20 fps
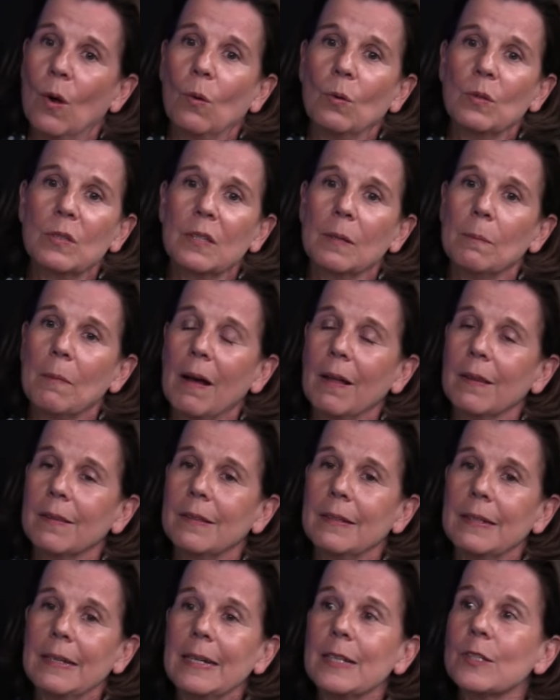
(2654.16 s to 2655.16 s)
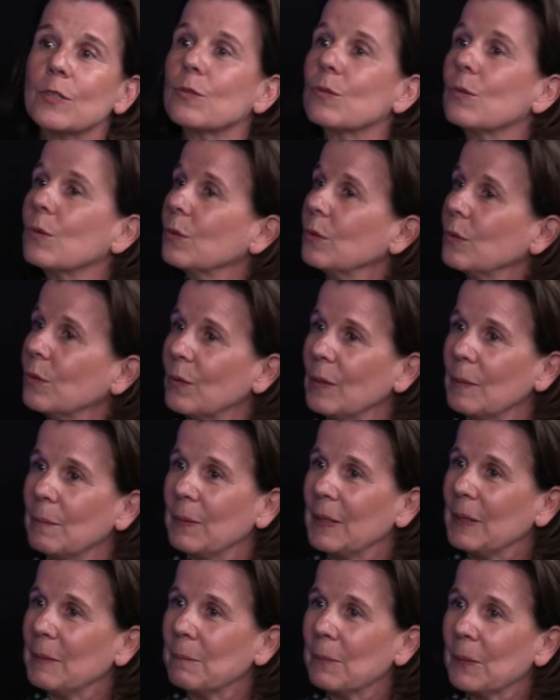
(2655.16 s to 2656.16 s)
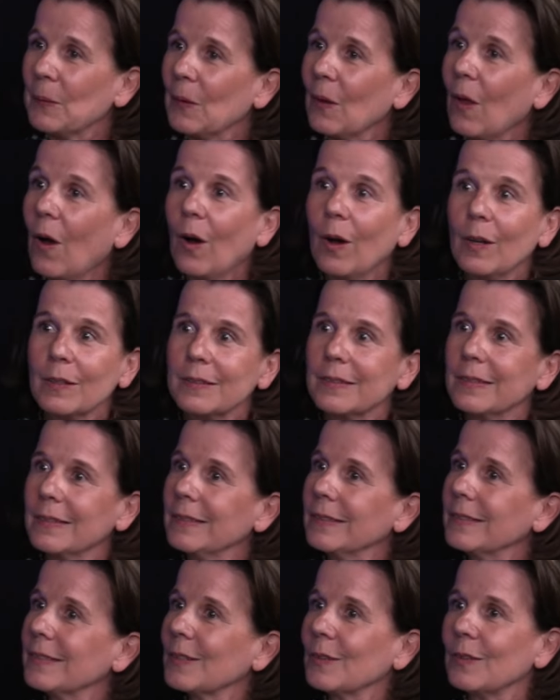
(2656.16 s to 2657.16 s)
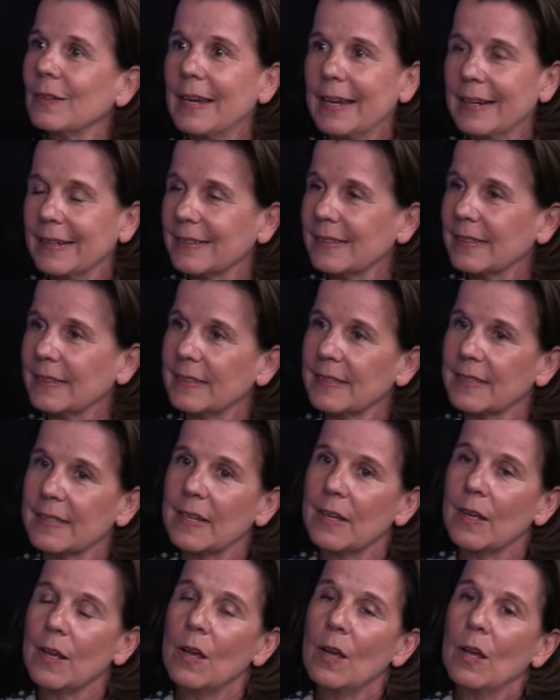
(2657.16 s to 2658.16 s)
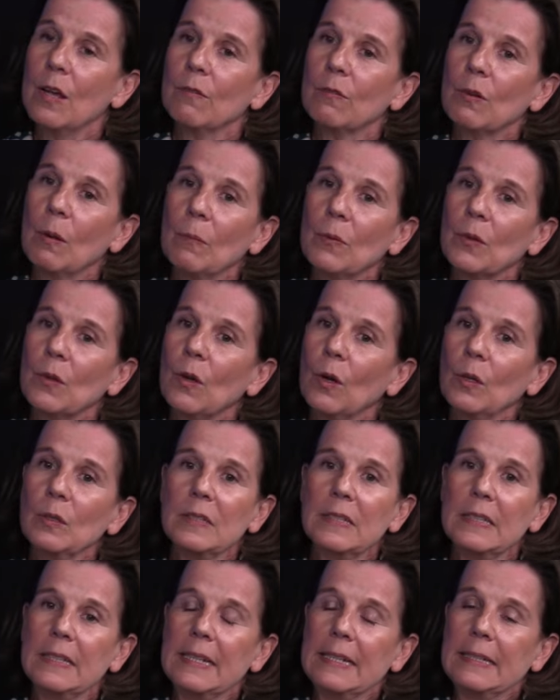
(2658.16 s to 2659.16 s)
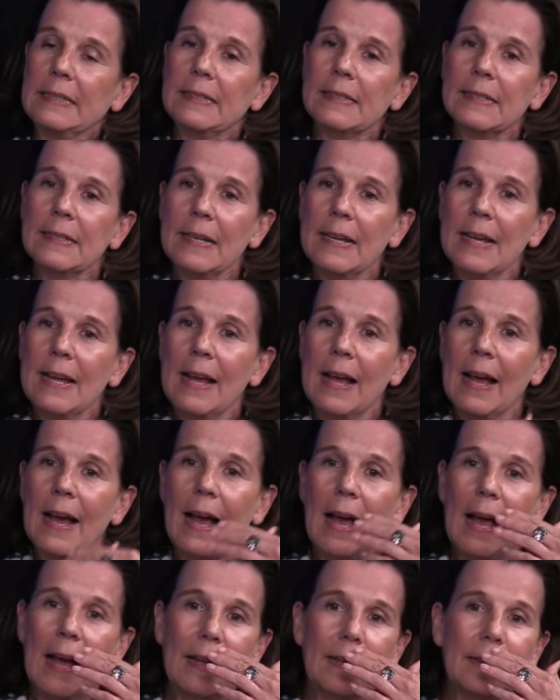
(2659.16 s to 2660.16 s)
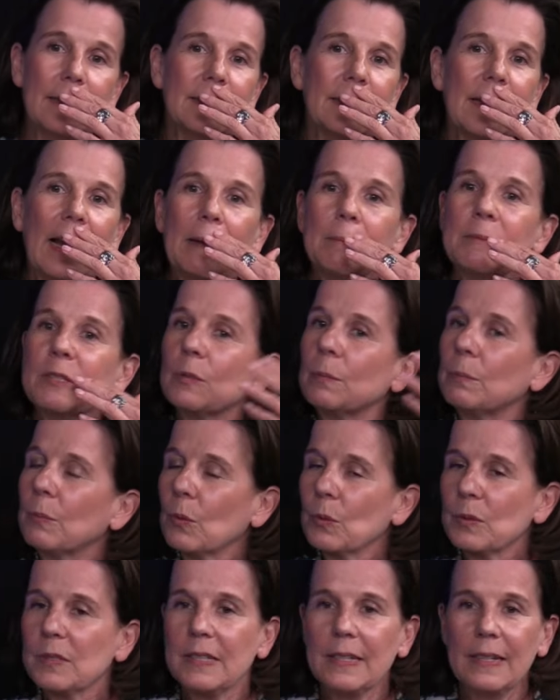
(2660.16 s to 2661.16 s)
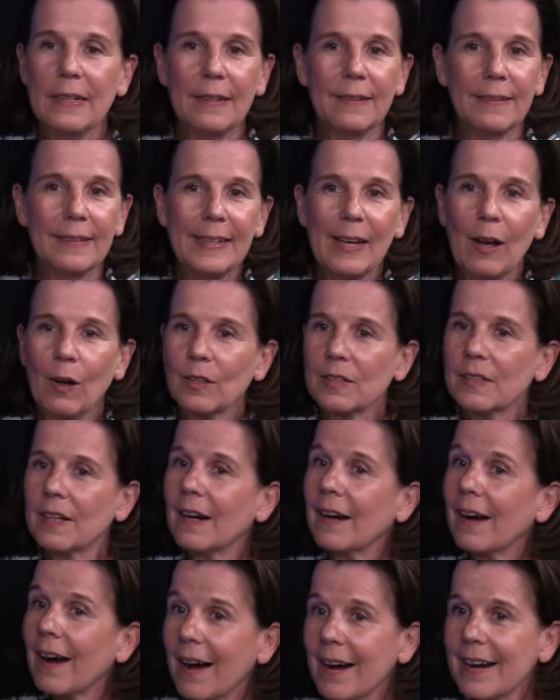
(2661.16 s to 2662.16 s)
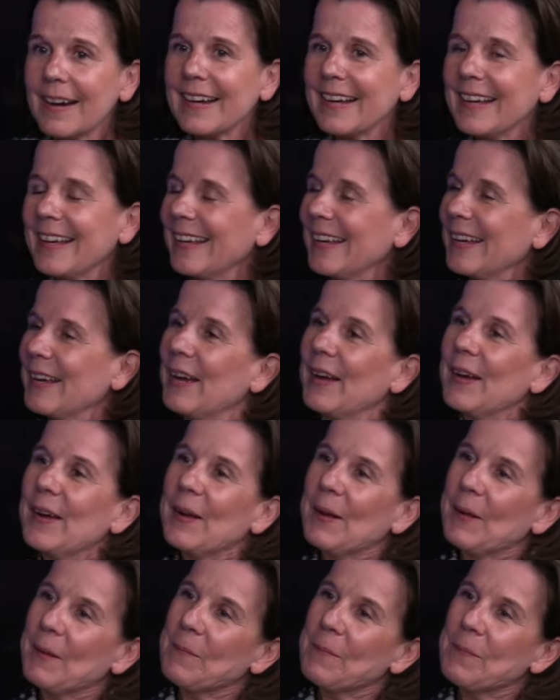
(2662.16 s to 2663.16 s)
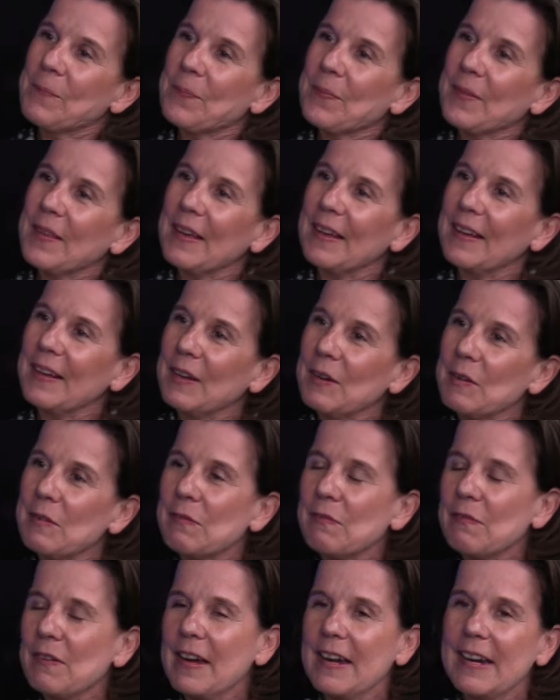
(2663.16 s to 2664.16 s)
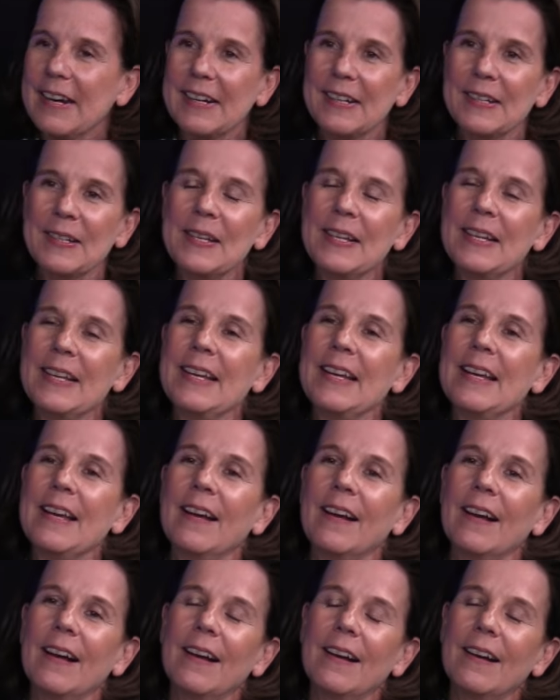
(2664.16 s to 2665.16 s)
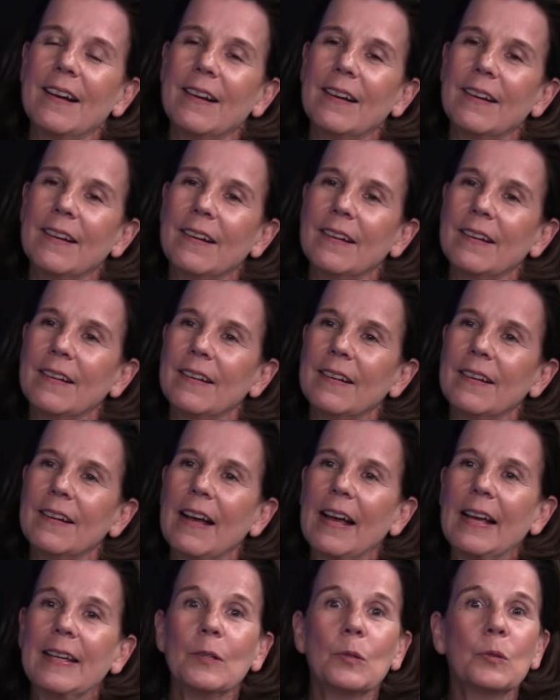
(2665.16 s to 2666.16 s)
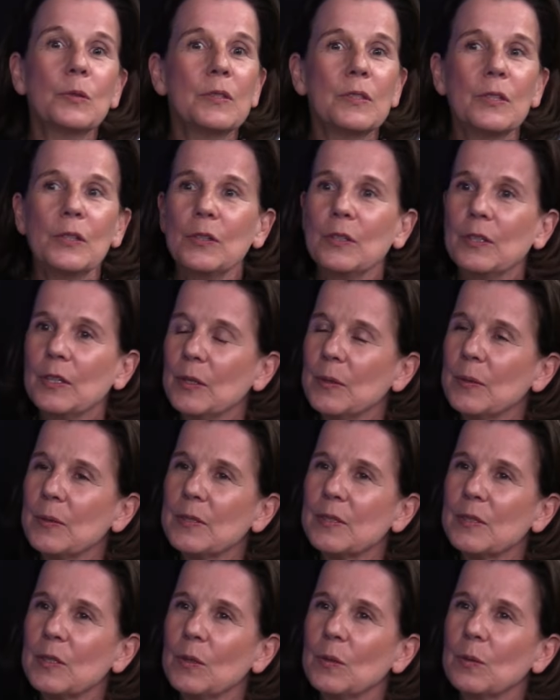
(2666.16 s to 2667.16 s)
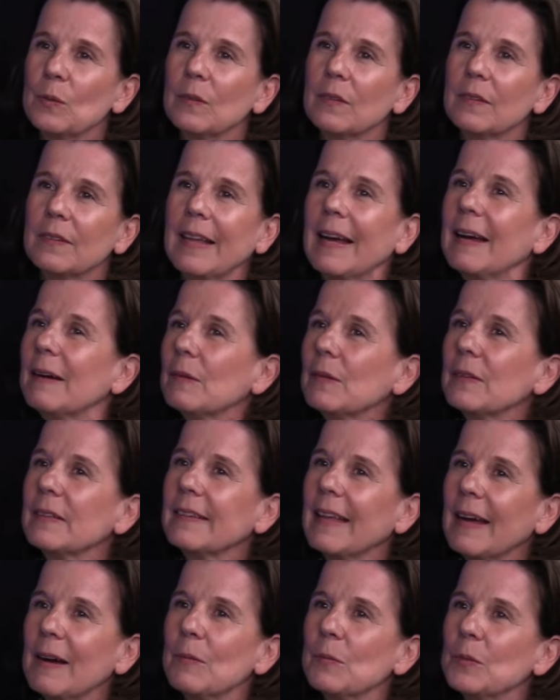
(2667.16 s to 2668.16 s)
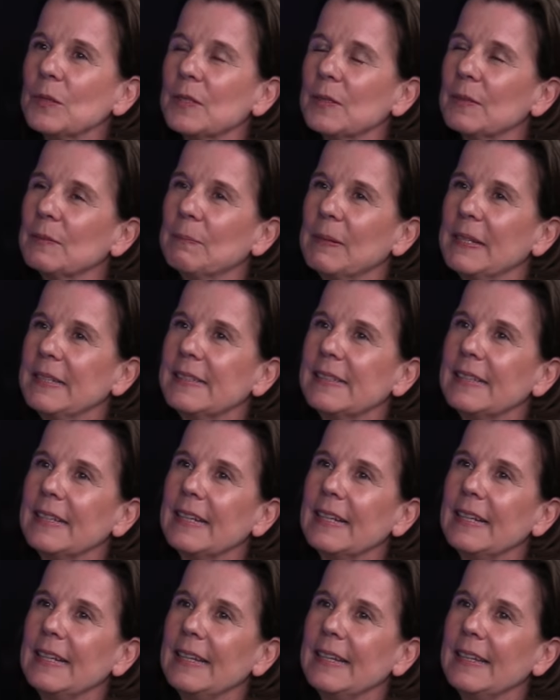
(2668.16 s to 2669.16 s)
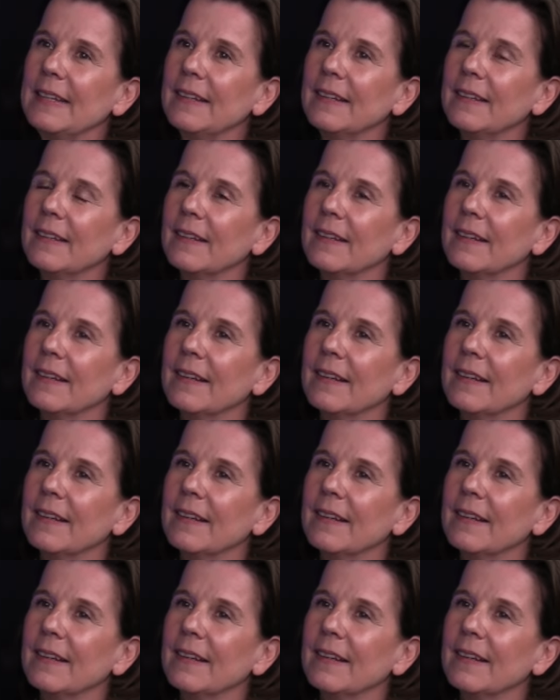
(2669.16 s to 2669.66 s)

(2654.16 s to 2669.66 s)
or some other extraordinary people, artists, collectors from the continent. And I'm supporting the Art Harare um, uh, fair. Uh, and also, you know, so that that was basically